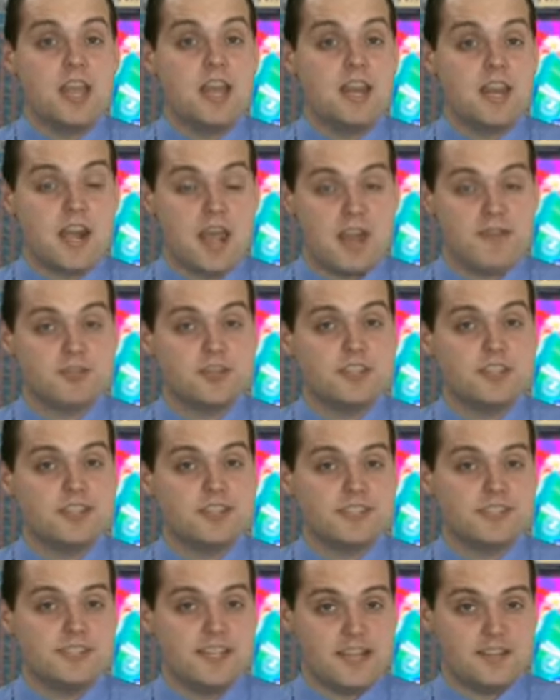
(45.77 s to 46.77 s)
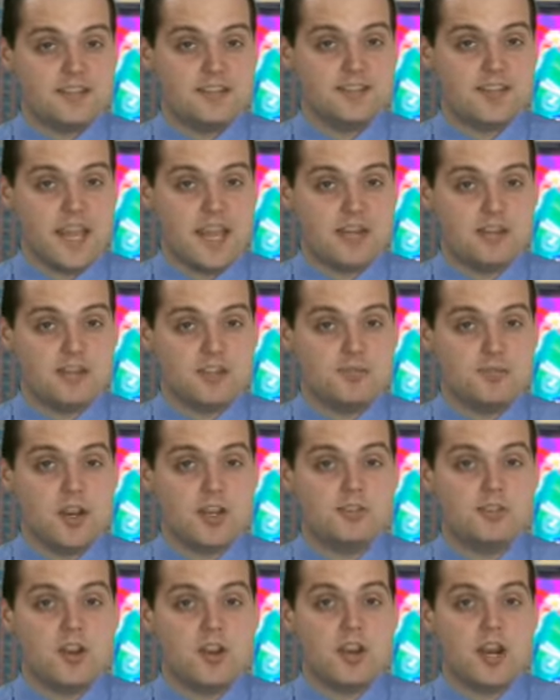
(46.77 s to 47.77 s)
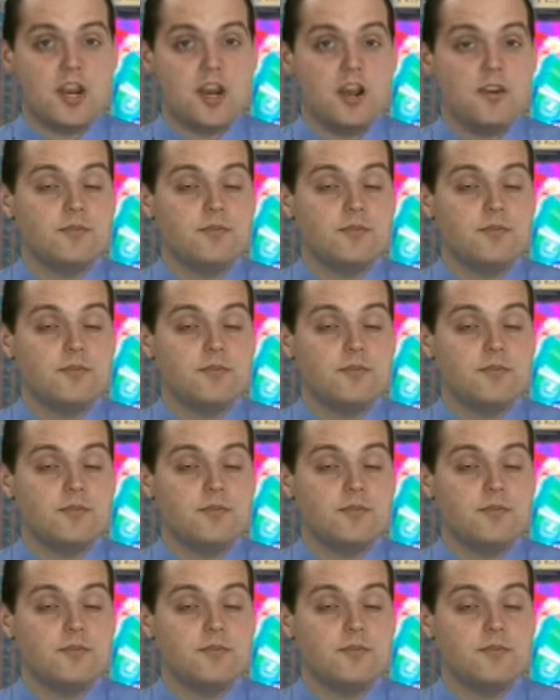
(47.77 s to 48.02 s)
and an average consensus analyst price target